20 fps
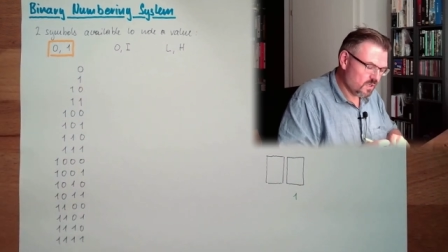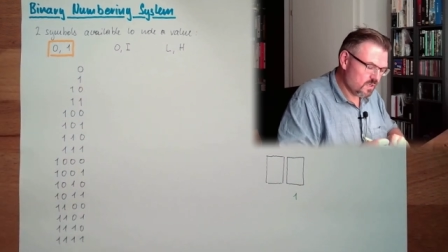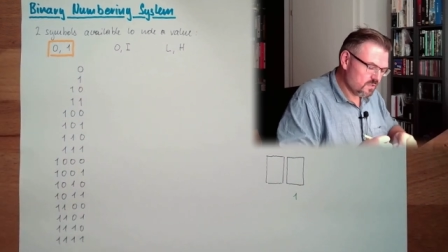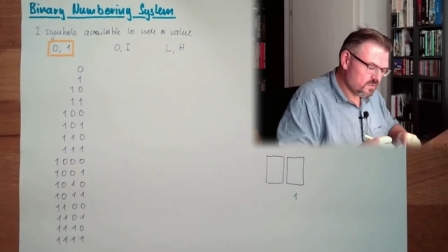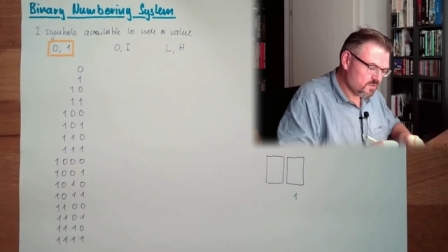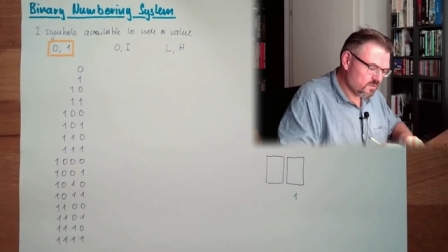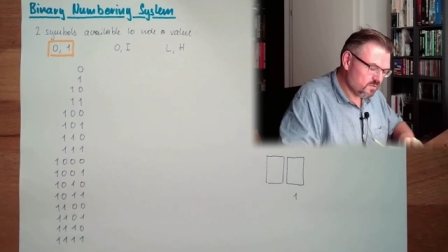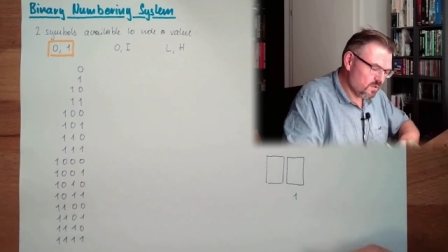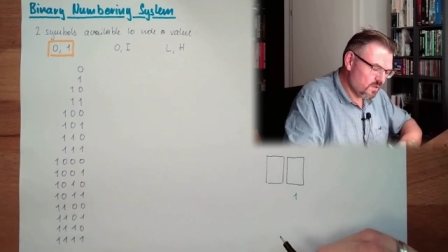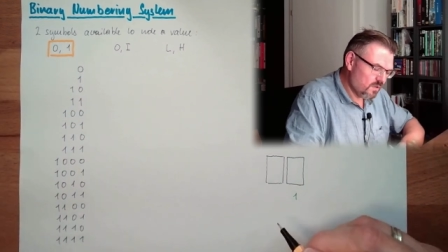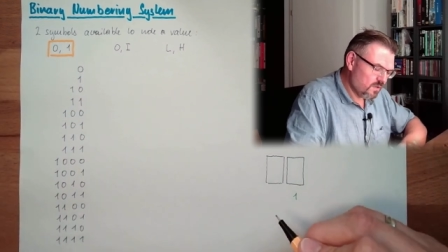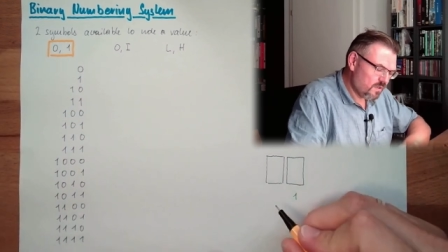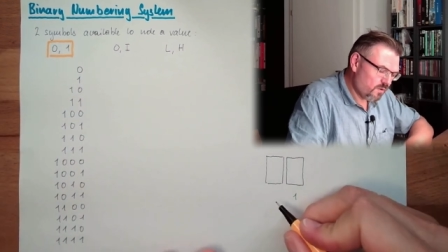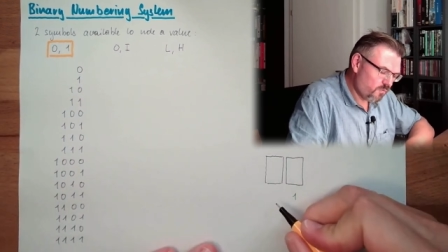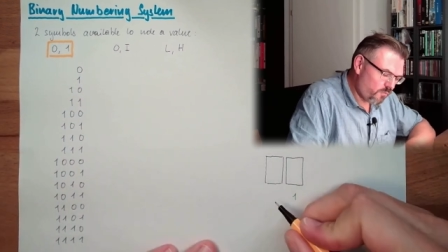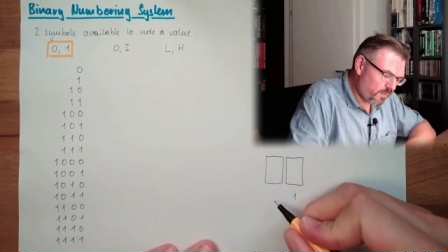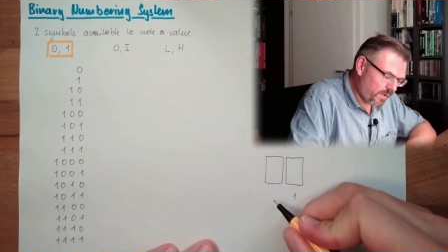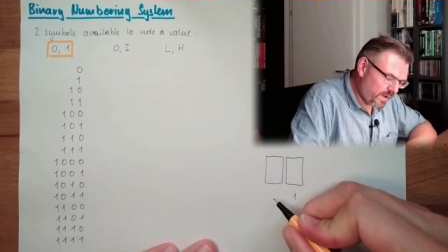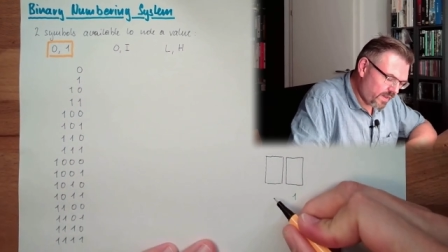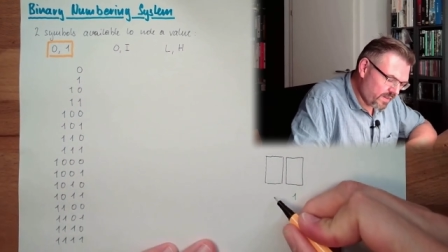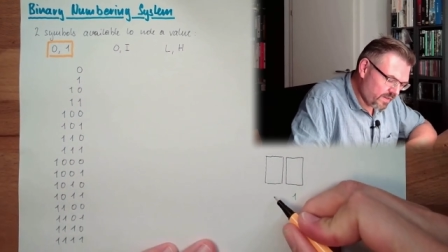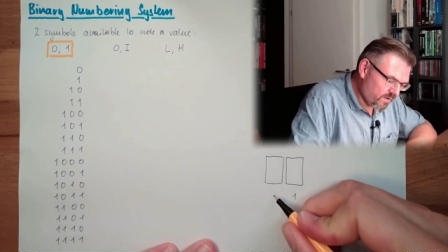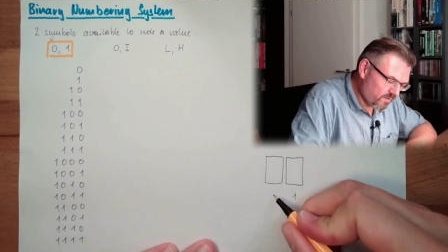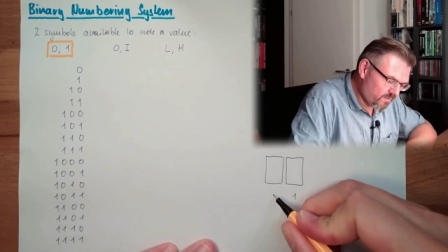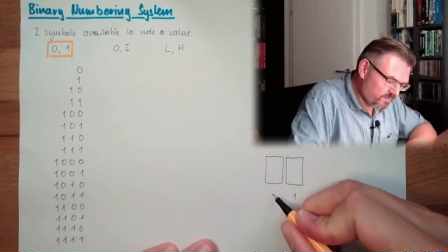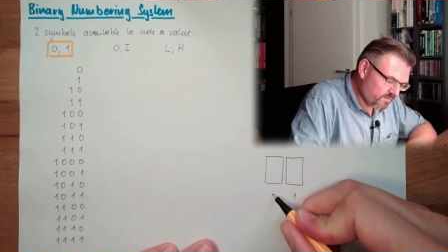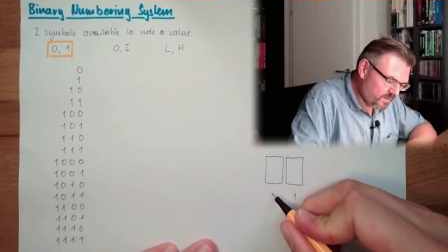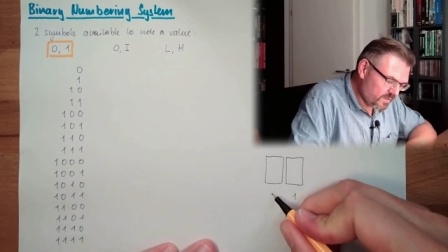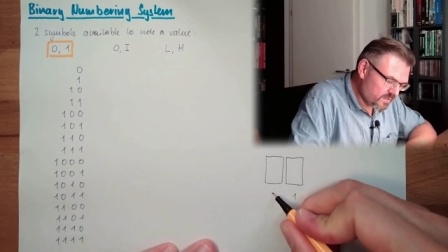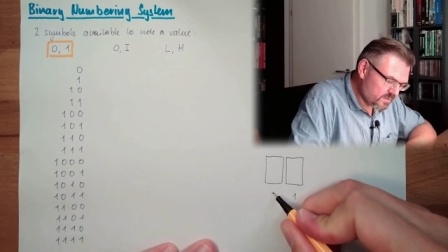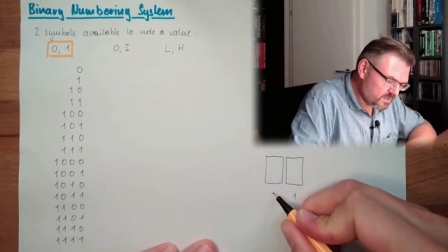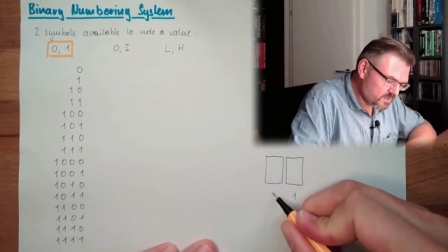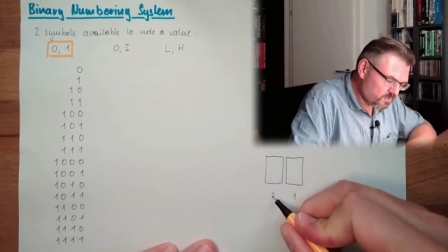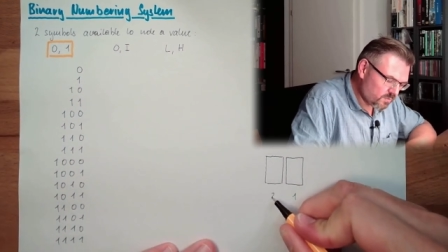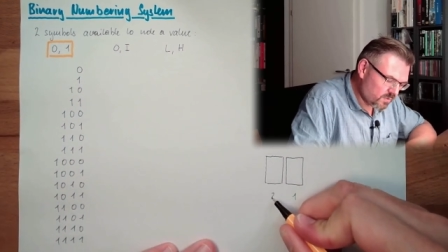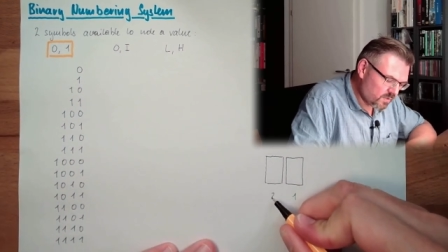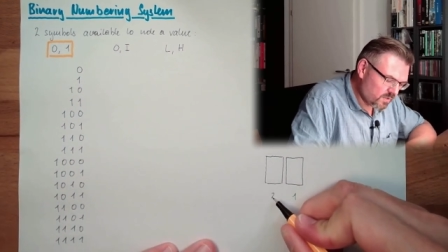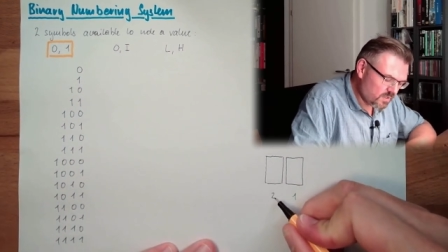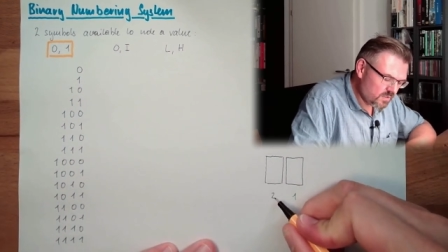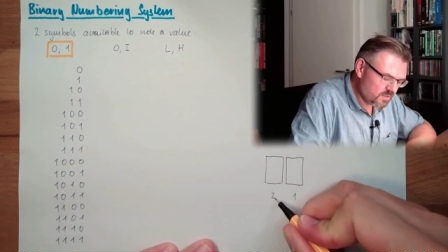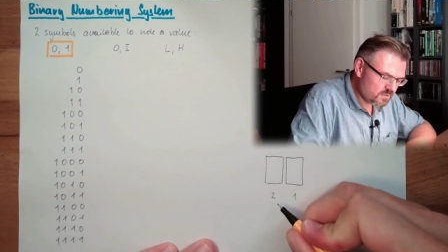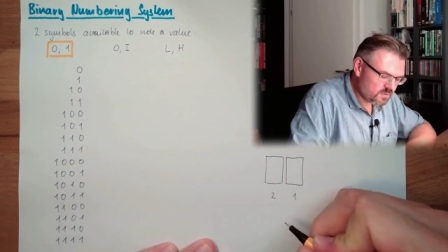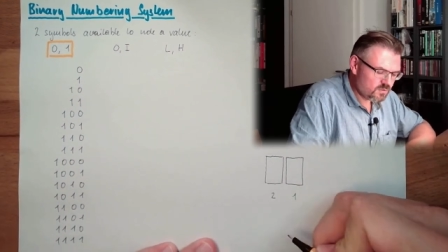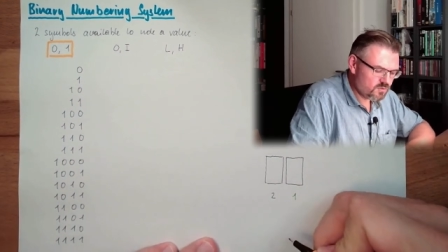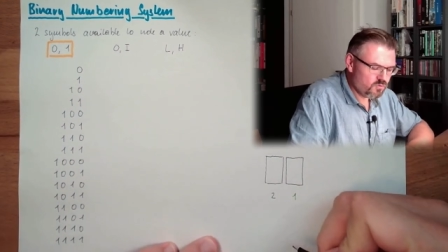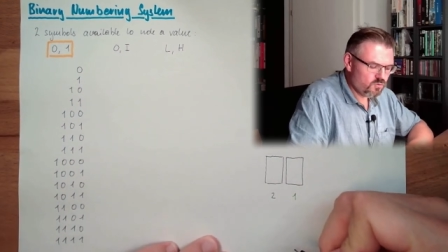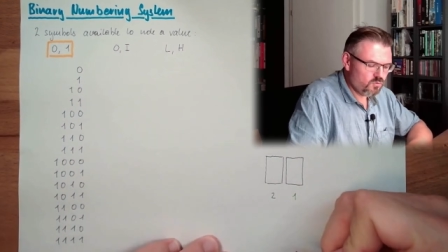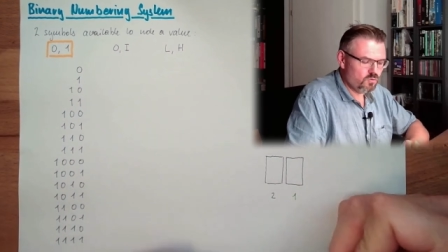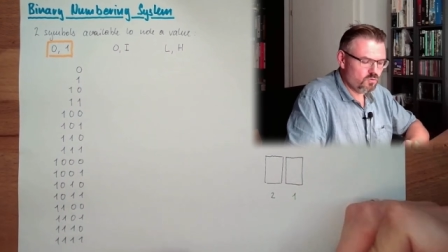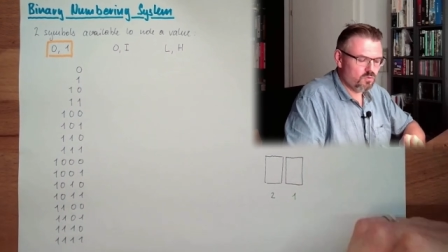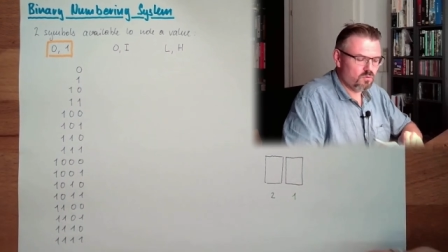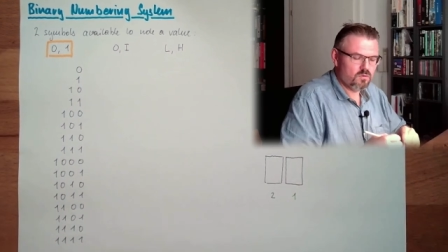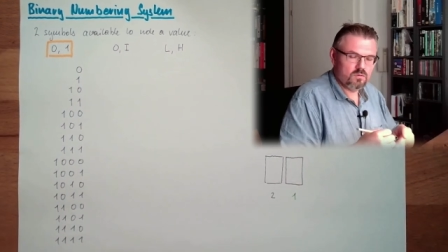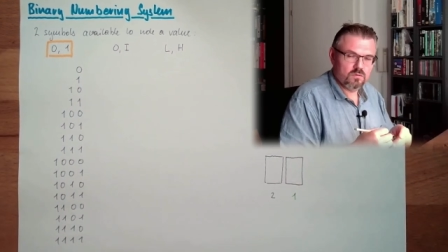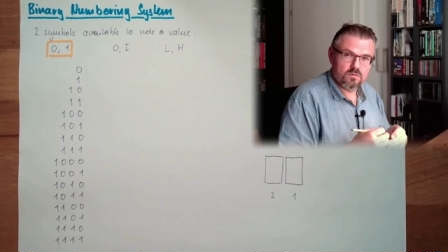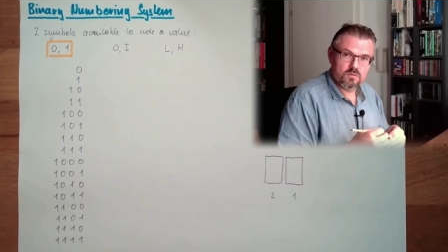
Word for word: So the value of this one is 2.